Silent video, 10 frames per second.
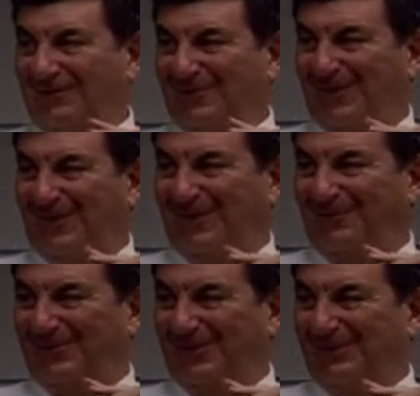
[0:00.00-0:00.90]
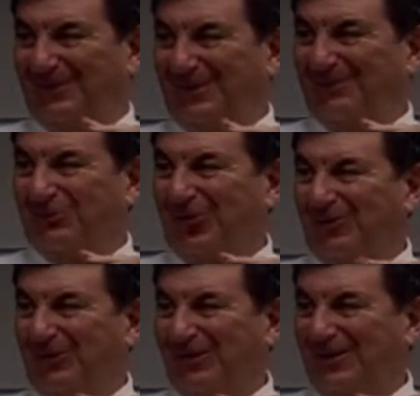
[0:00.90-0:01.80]
um, picked up a
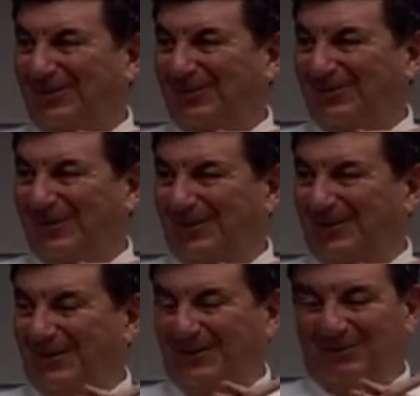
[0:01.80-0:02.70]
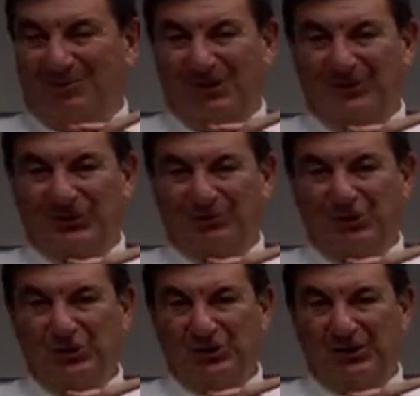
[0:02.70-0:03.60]
trumpet and um, plays his
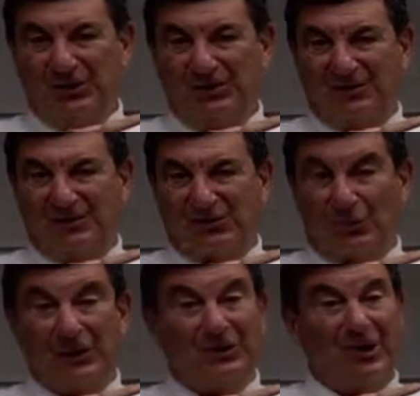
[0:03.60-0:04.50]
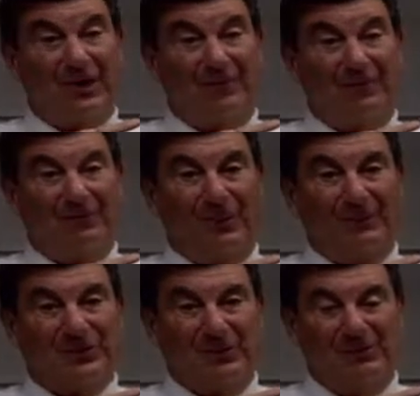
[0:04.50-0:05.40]
music and does a great job
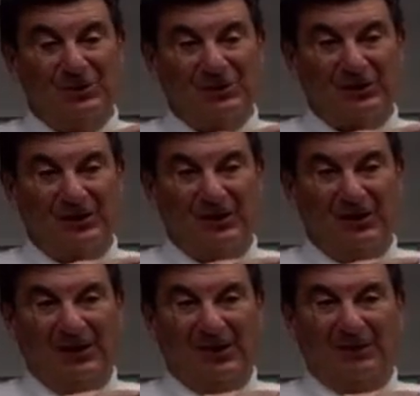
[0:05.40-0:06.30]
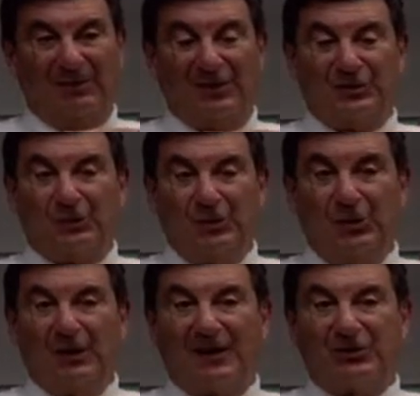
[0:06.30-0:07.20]
representing music. But as we were
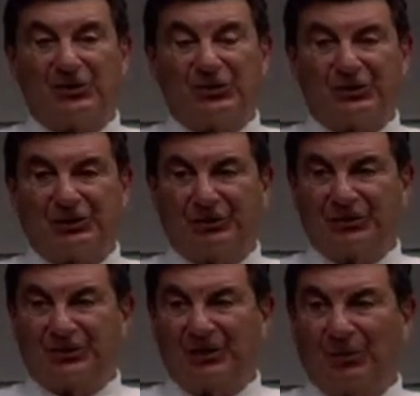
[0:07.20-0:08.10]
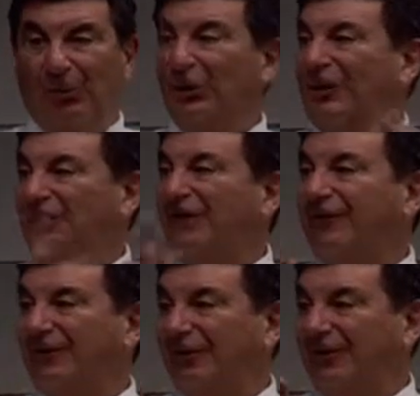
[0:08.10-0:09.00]
doing that, the tourist industry said, well, we don't have enough
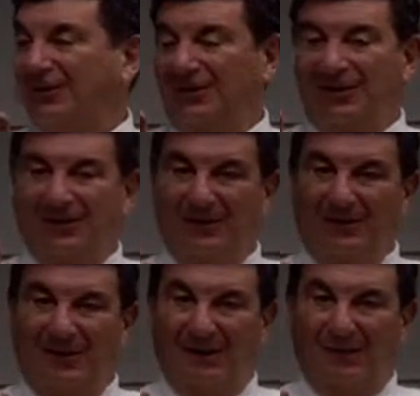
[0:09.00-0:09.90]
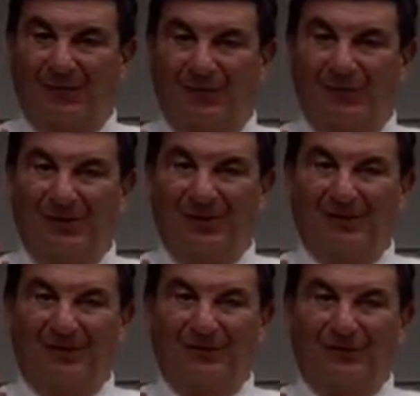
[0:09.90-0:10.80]
of it. Um,
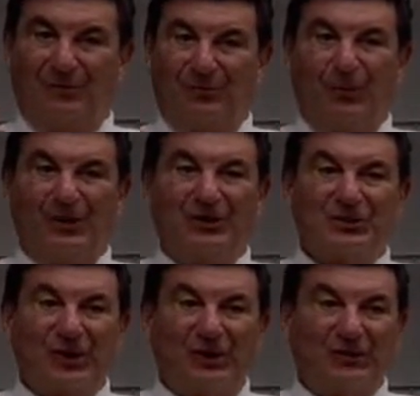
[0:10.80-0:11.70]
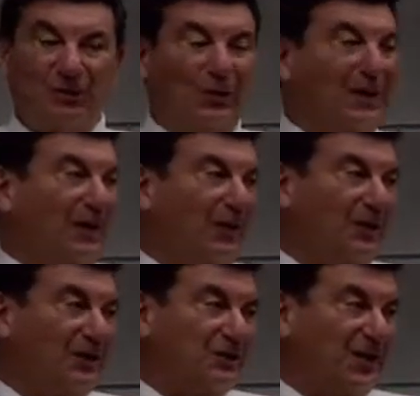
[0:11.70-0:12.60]
20 years ago, you said, where can I go
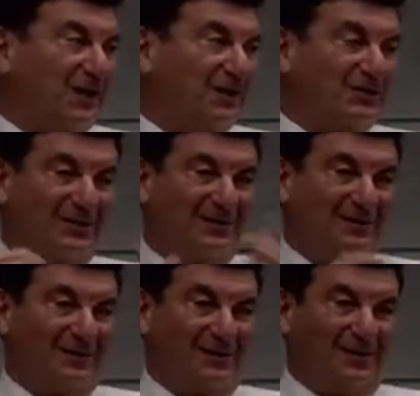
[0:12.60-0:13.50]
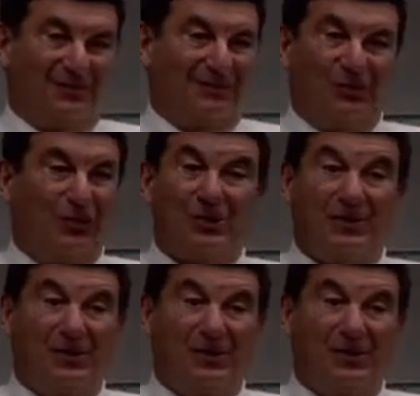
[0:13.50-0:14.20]
hear jazz? Uh, you couldn't.